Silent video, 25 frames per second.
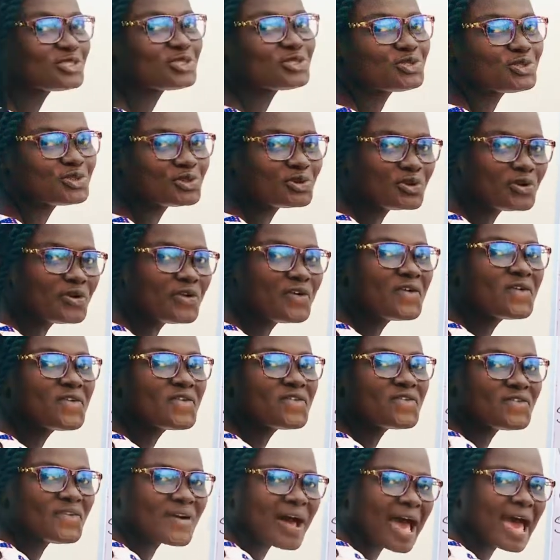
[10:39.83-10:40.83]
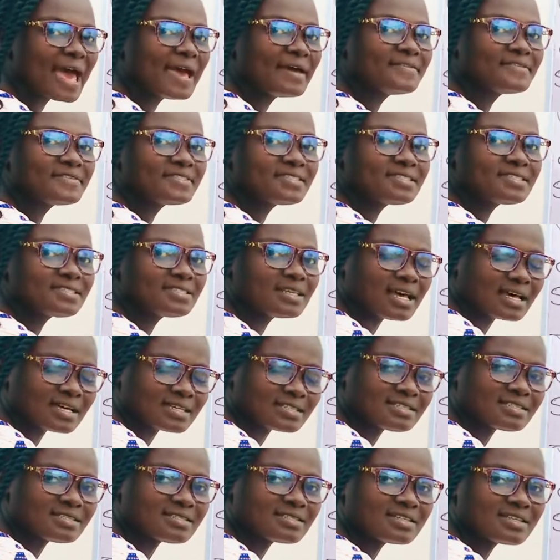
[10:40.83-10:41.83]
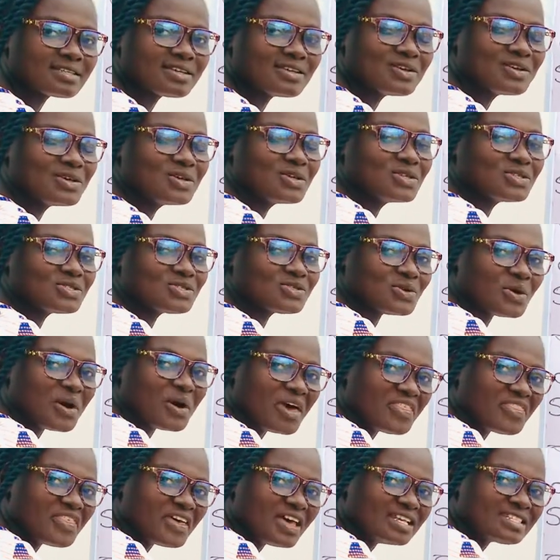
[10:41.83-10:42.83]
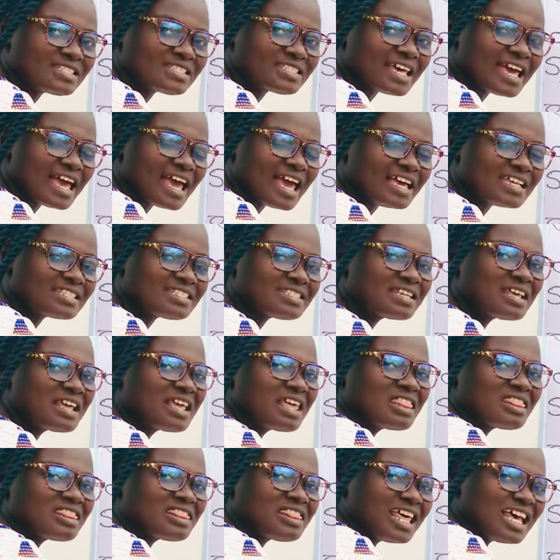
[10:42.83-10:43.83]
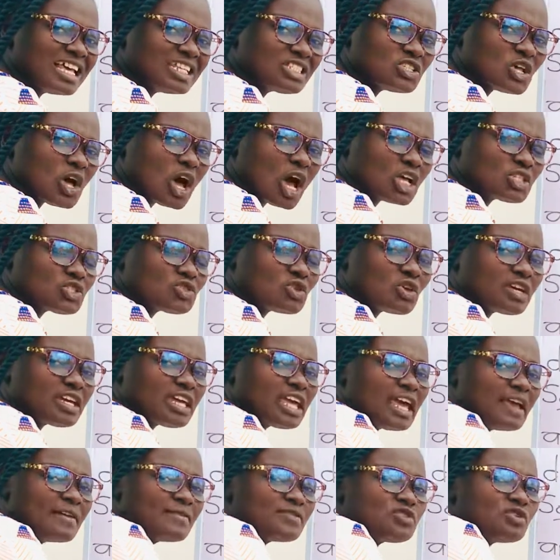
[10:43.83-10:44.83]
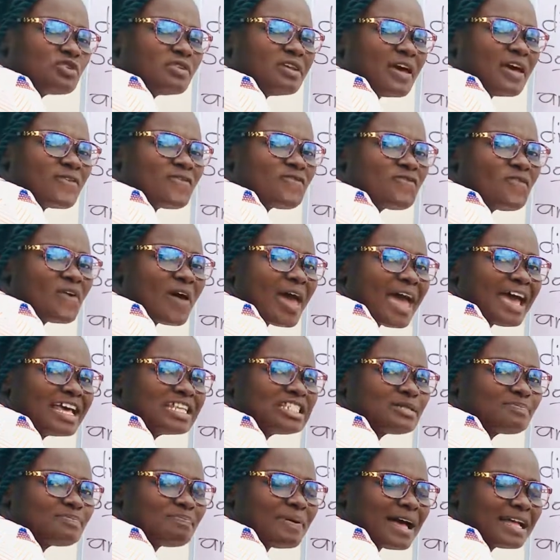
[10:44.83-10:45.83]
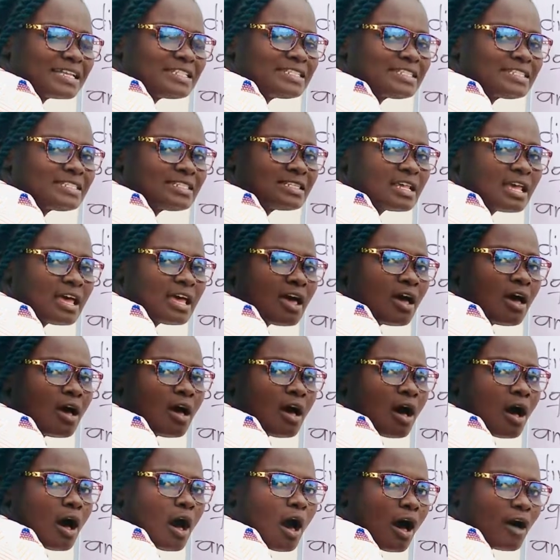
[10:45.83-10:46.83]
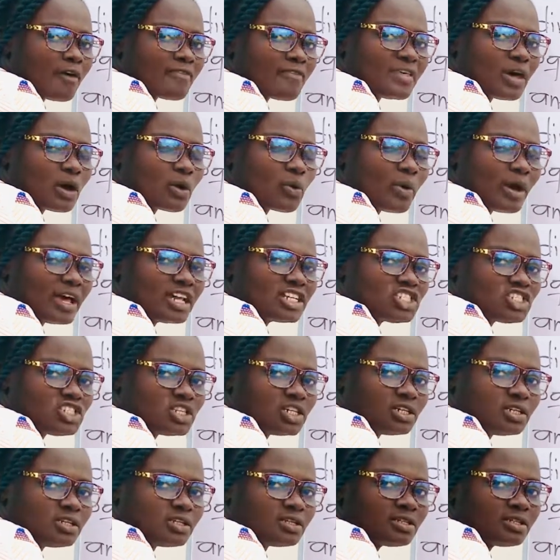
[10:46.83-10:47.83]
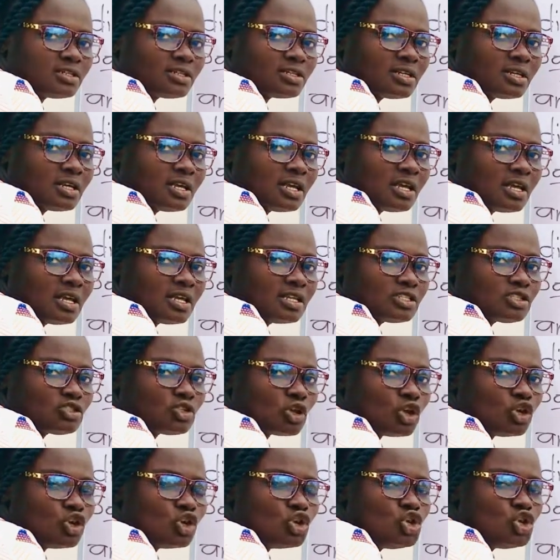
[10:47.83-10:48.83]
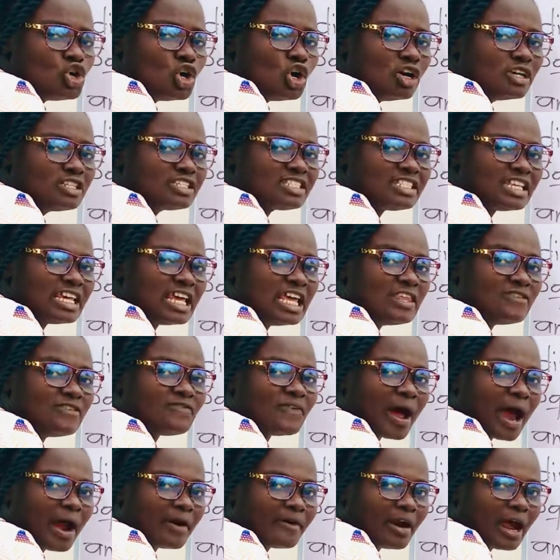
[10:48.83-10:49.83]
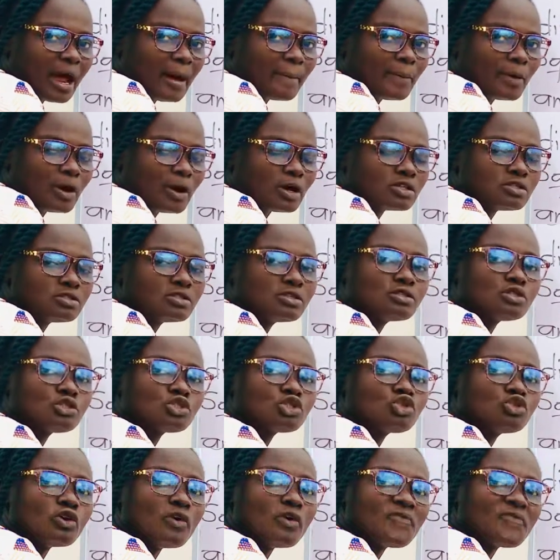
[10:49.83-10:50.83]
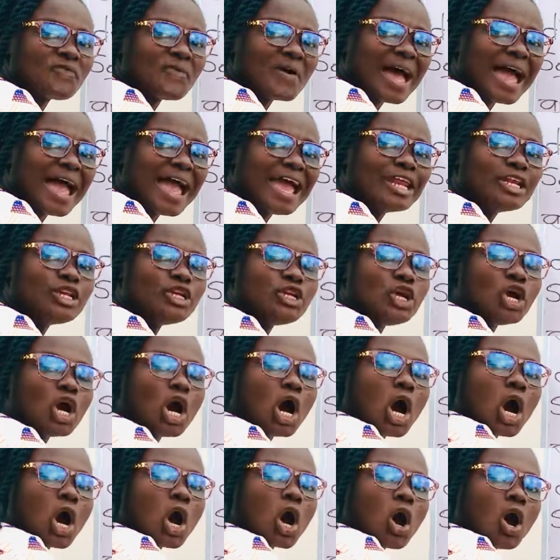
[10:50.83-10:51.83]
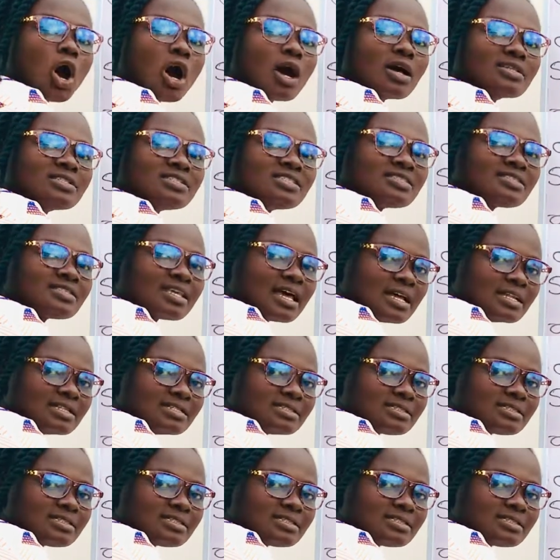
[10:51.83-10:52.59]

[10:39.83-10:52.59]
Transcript: 256. So in this case, this also gives you the first part of the question. So you use these variables to find your constant.